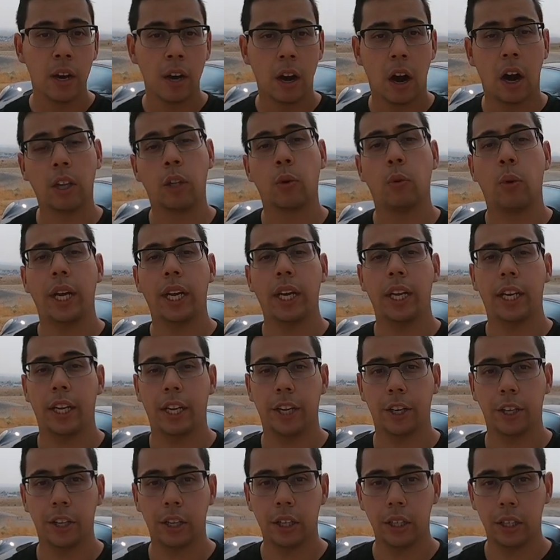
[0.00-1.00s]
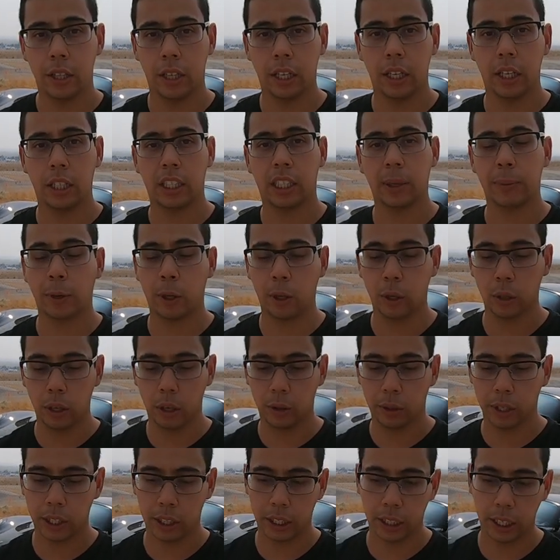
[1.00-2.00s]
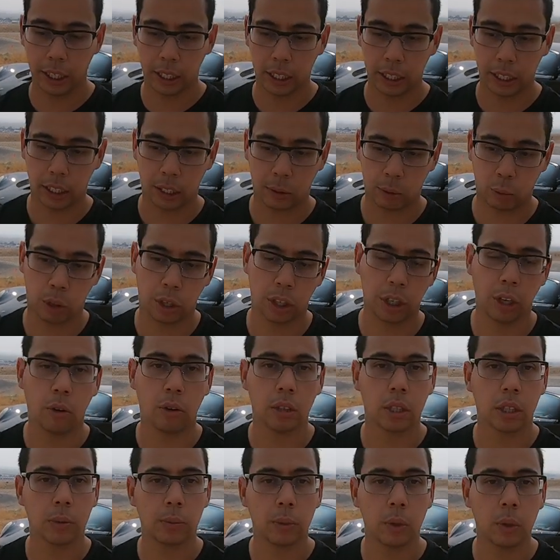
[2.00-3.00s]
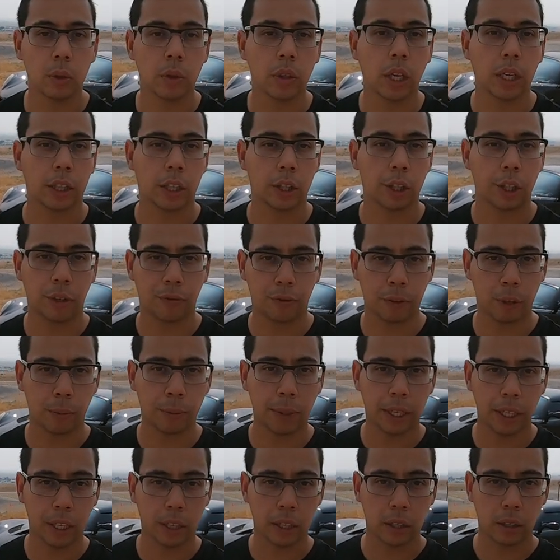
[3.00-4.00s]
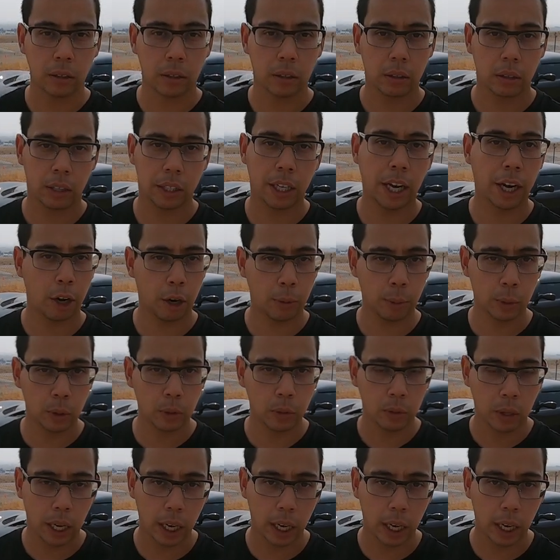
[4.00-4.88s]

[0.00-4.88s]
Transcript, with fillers: On the way here, the typical Lotus things were noticeable, like the shifter being terrible,